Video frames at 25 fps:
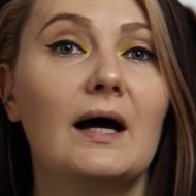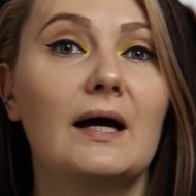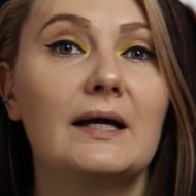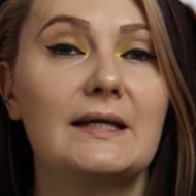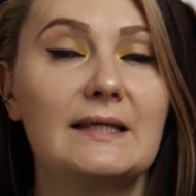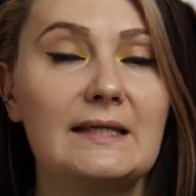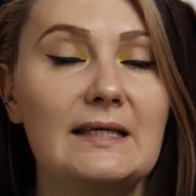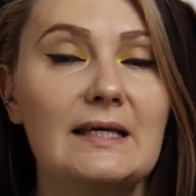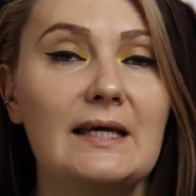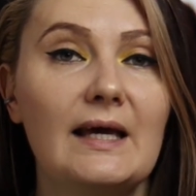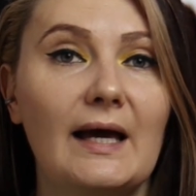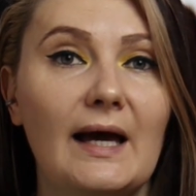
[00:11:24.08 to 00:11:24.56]

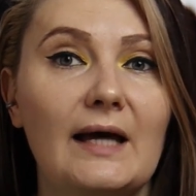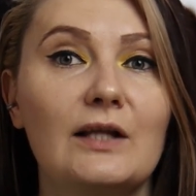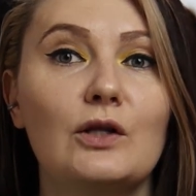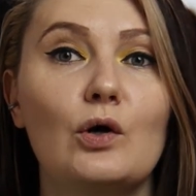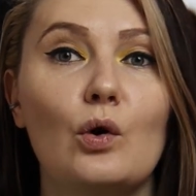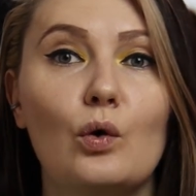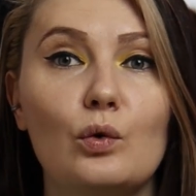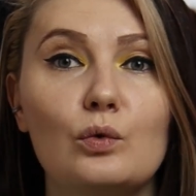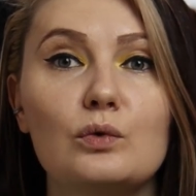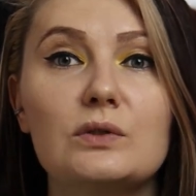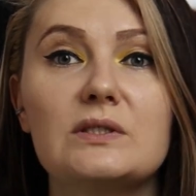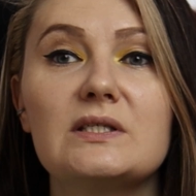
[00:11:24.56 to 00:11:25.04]
he had
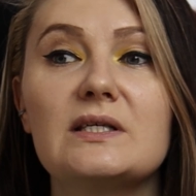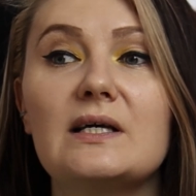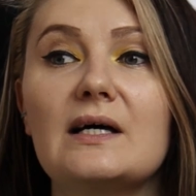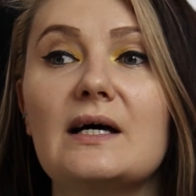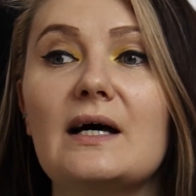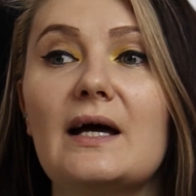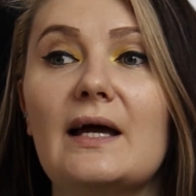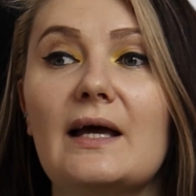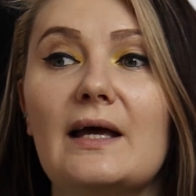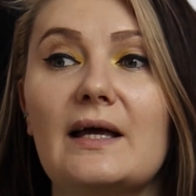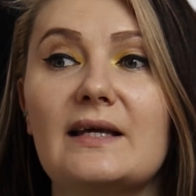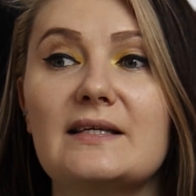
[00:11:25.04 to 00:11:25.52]

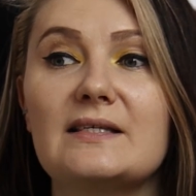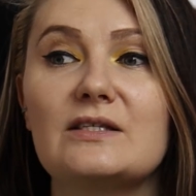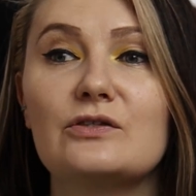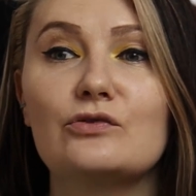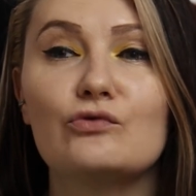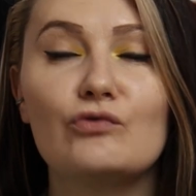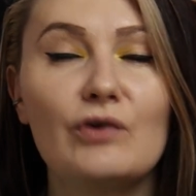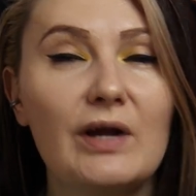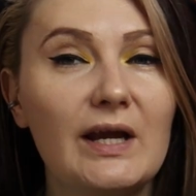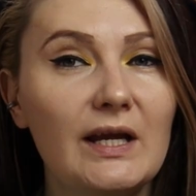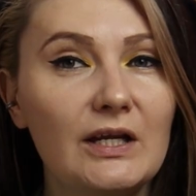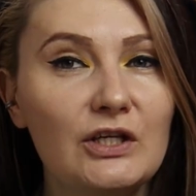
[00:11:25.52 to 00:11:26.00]
also a
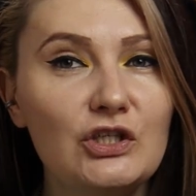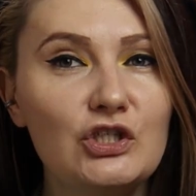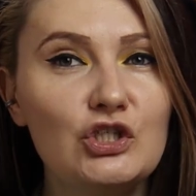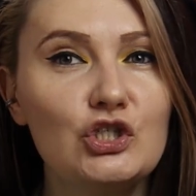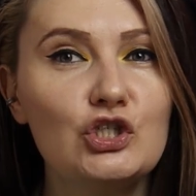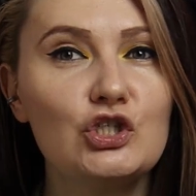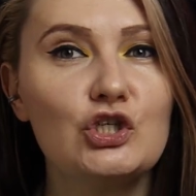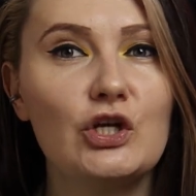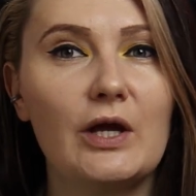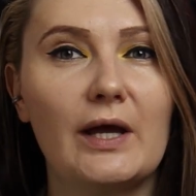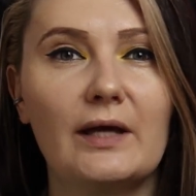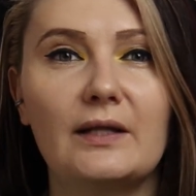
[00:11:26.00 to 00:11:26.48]

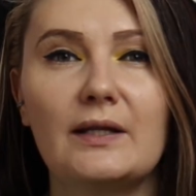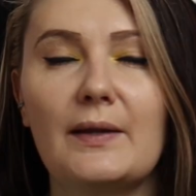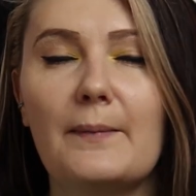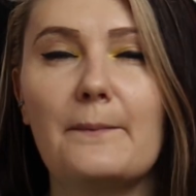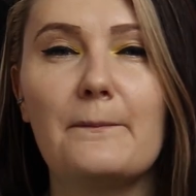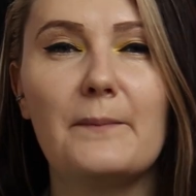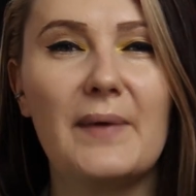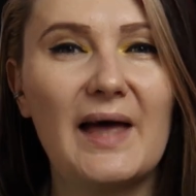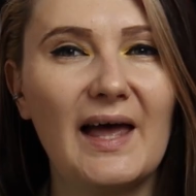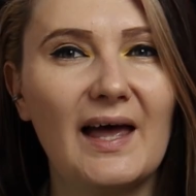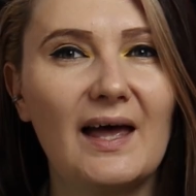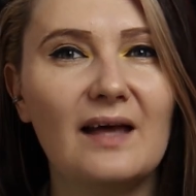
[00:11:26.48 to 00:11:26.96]
strange and a
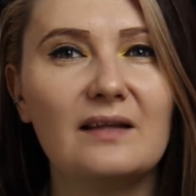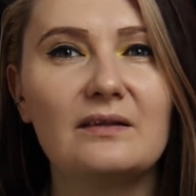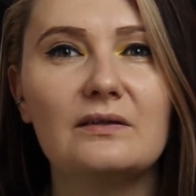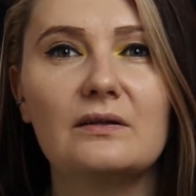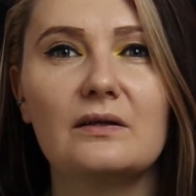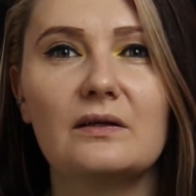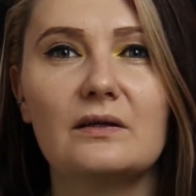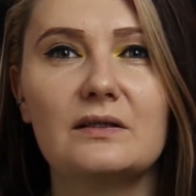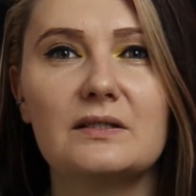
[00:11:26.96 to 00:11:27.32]
bad